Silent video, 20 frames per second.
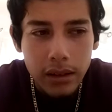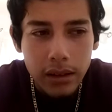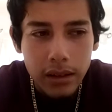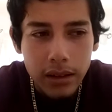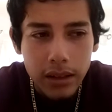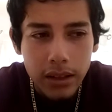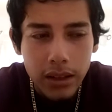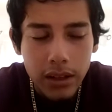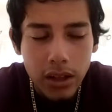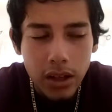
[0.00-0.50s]

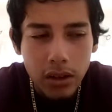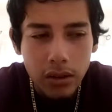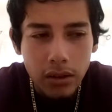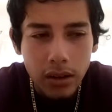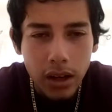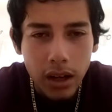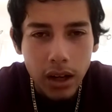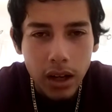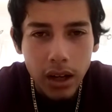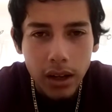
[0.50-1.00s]
you know,
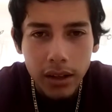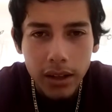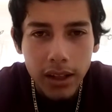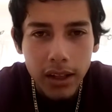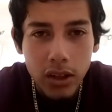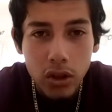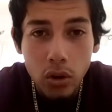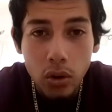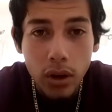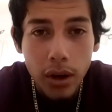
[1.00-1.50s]

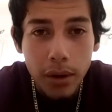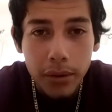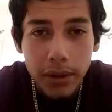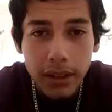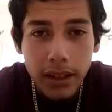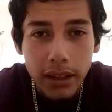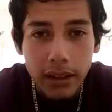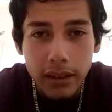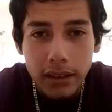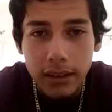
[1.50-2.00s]
he knew
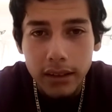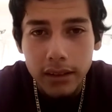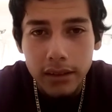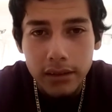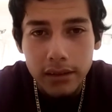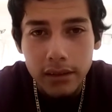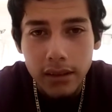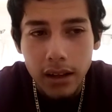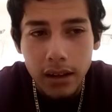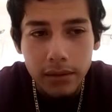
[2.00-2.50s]
everything and
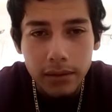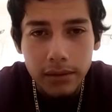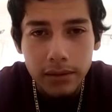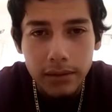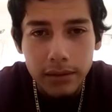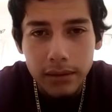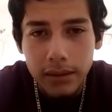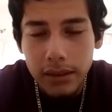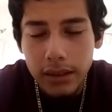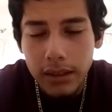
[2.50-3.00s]
stuff,
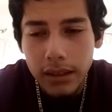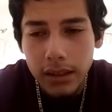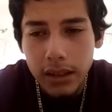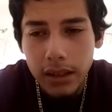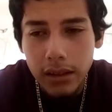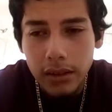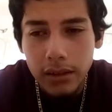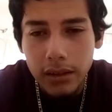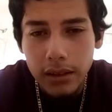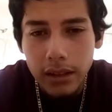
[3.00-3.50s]
you
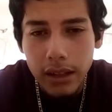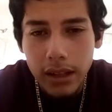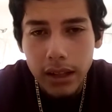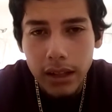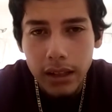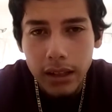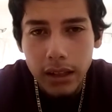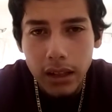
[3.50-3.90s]
know, and